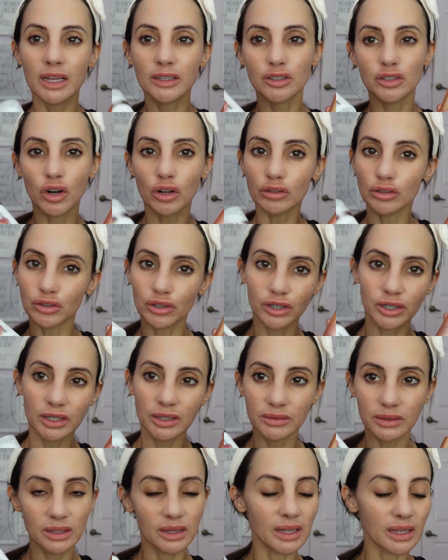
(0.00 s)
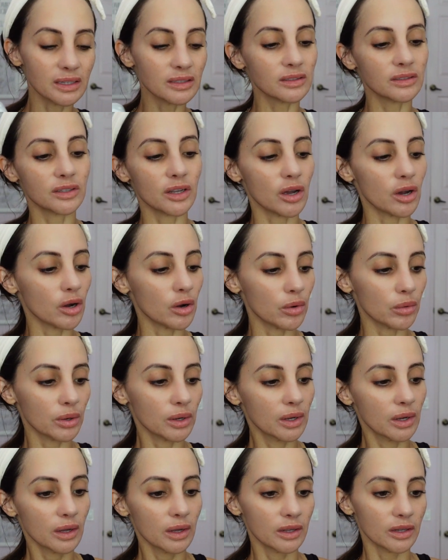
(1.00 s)
an alternative to this. So,
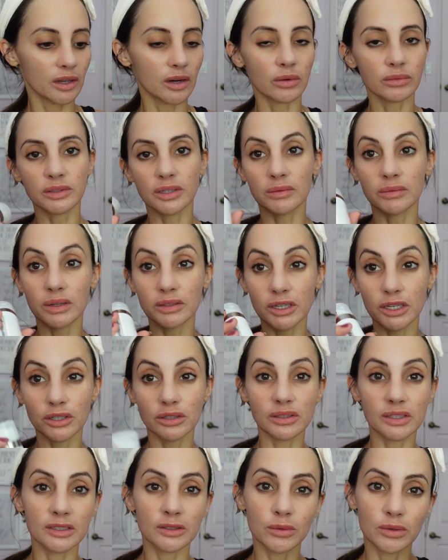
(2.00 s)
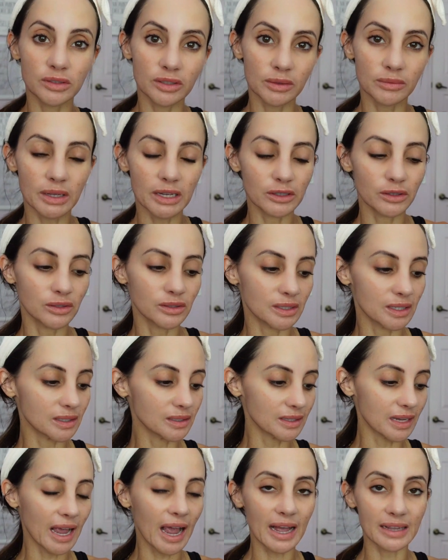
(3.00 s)
you know, sometimes I use this one, sometimes I use
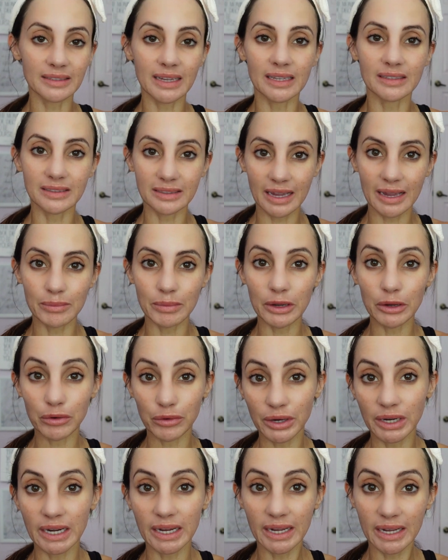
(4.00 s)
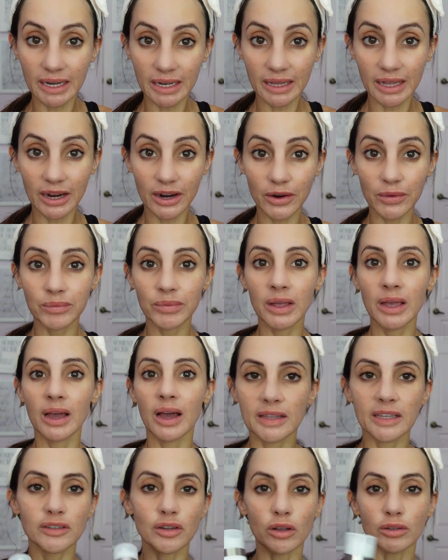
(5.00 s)
this. It has that same ingredient in there.
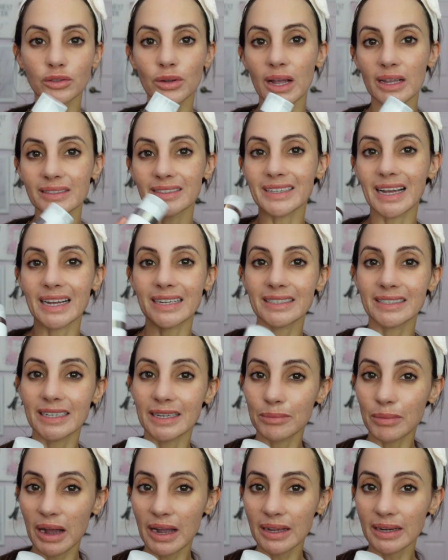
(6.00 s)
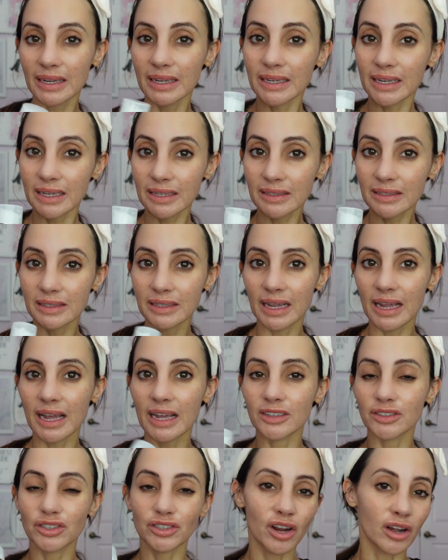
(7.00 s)
This also has niacinamide in it
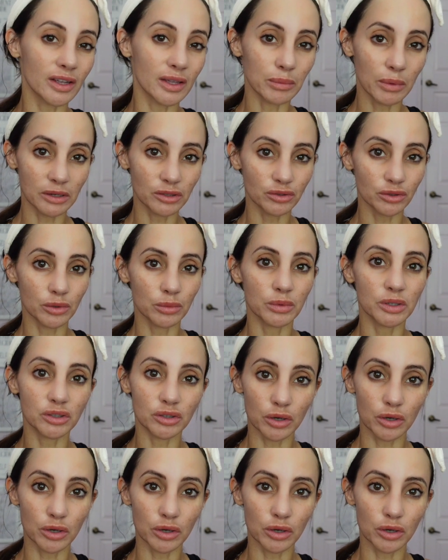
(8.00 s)
and shiitake mushroom, which